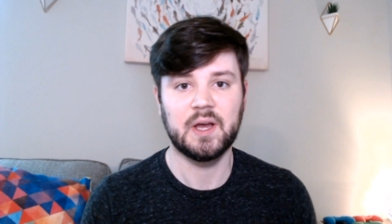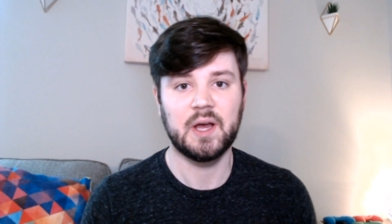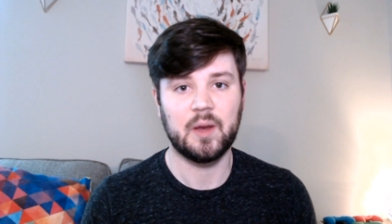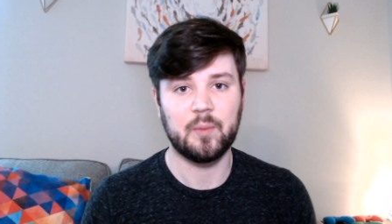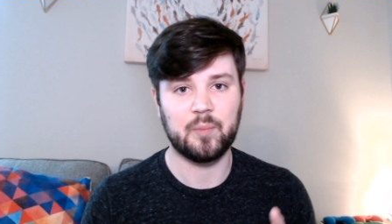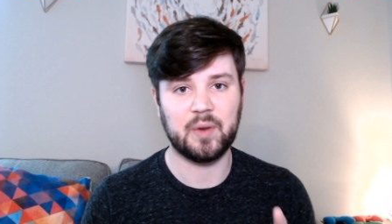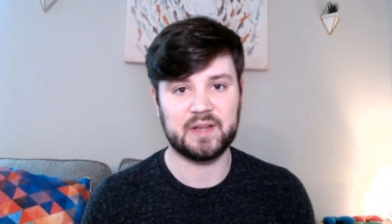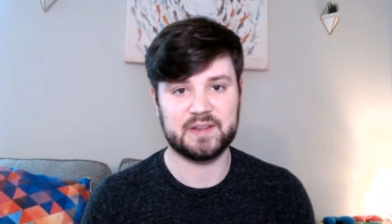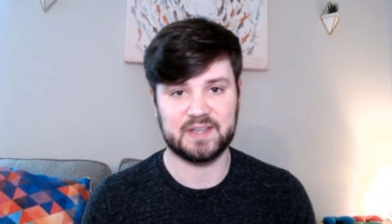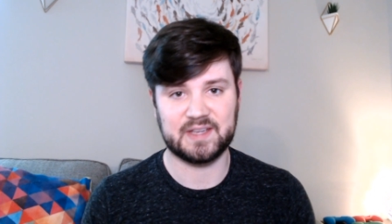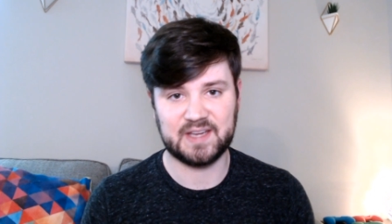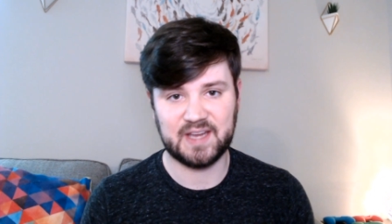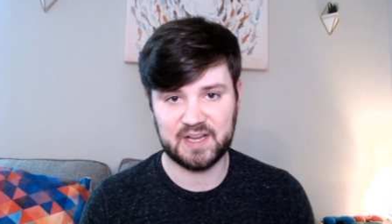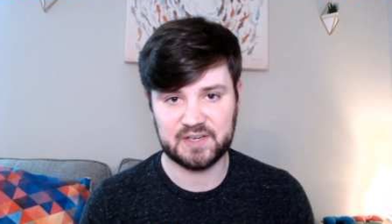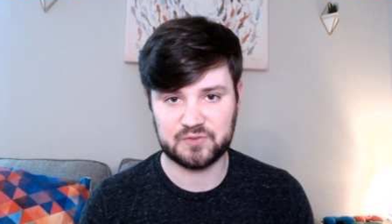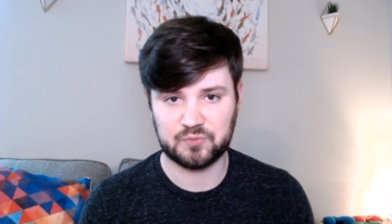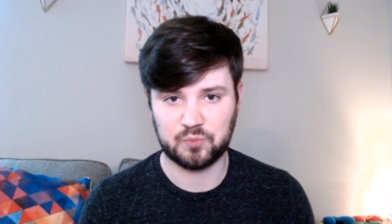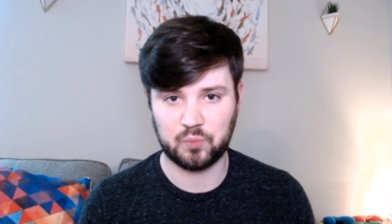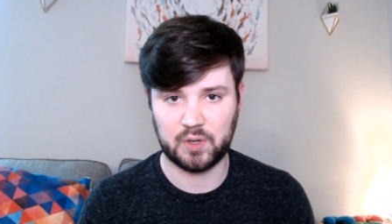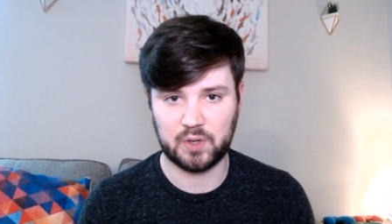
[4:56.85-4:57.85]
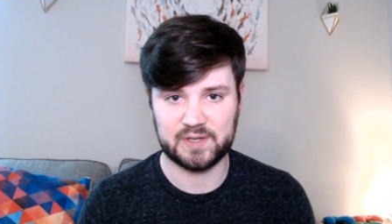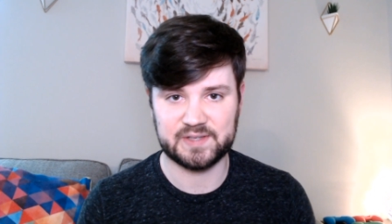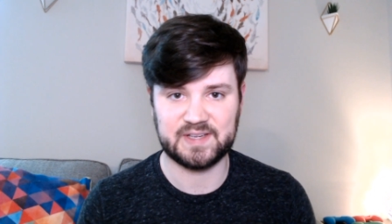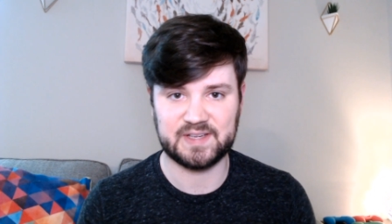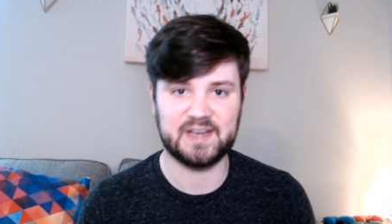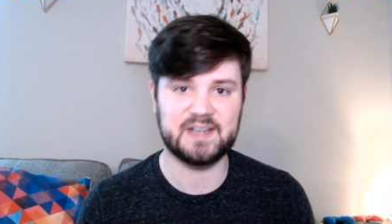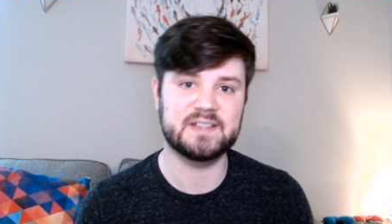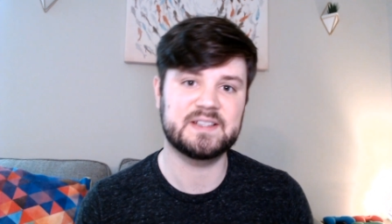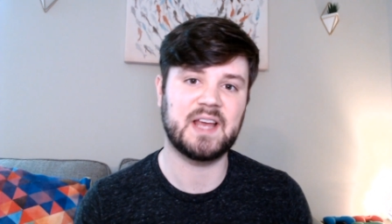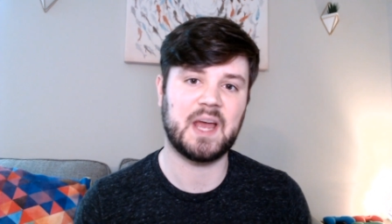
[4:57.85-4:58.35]
But the catch was,
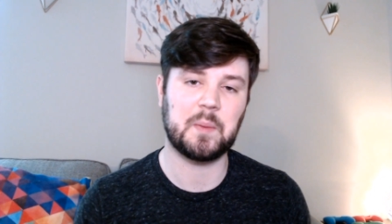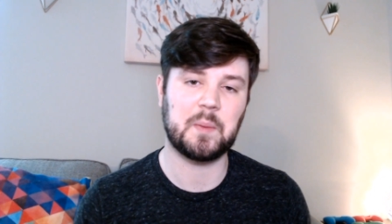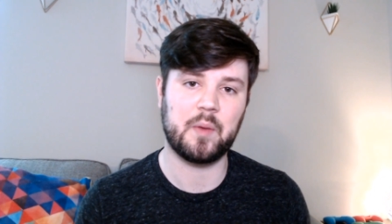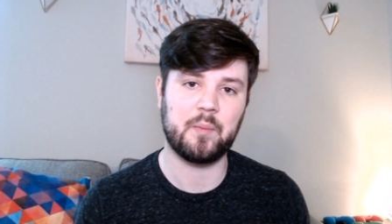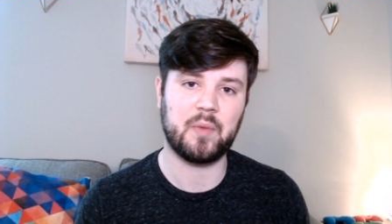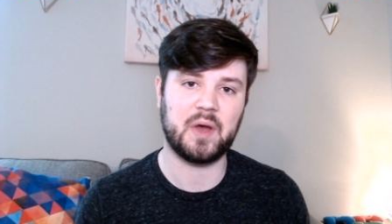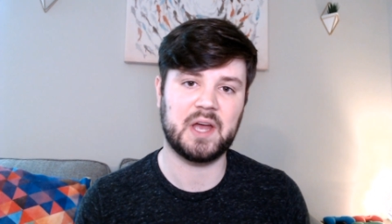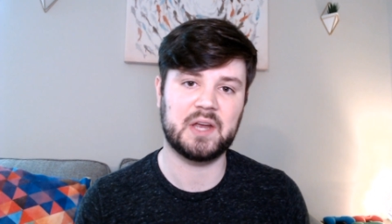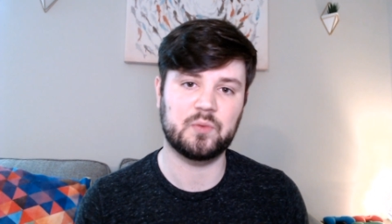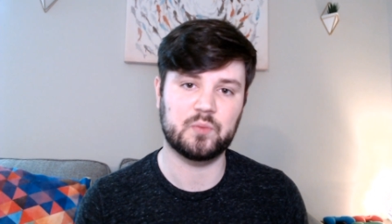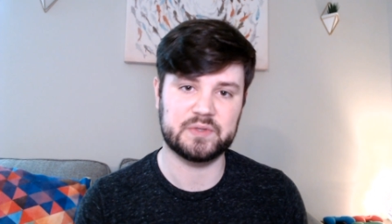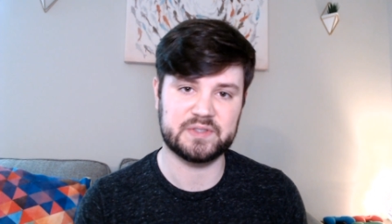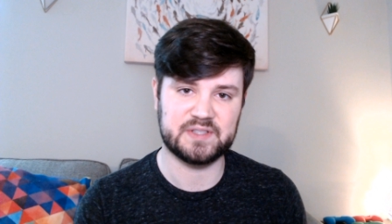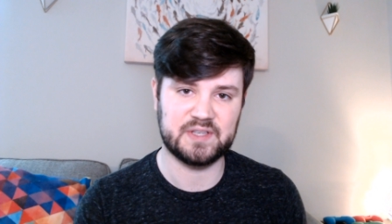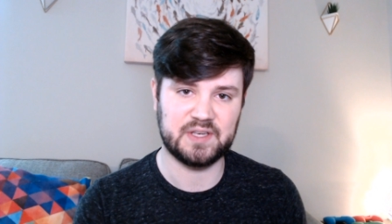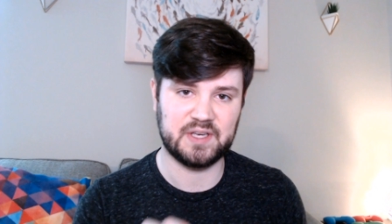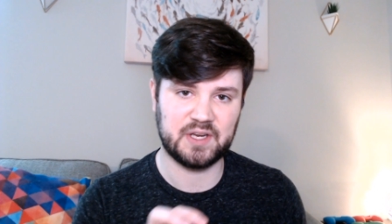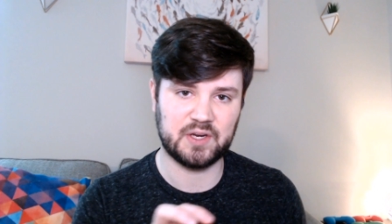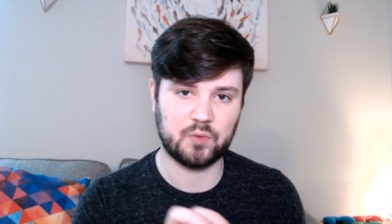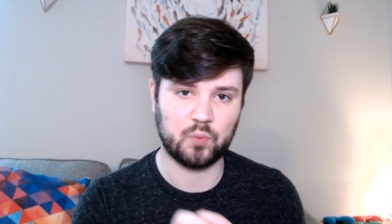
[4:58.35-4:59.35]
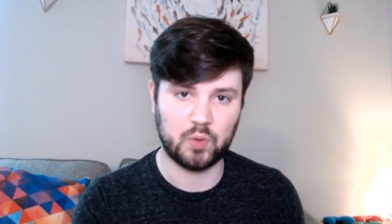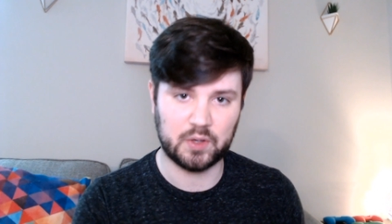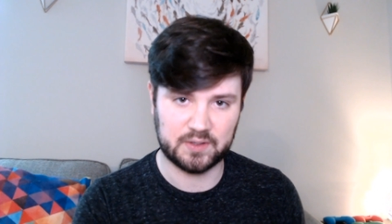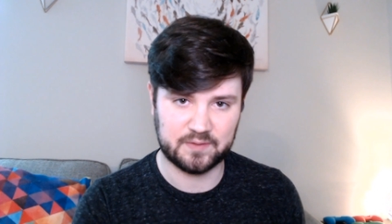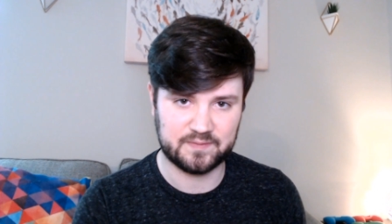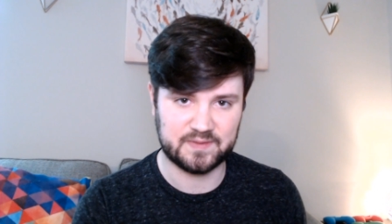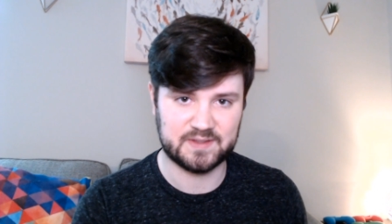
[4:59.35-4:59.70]
anytime a mine was near one of the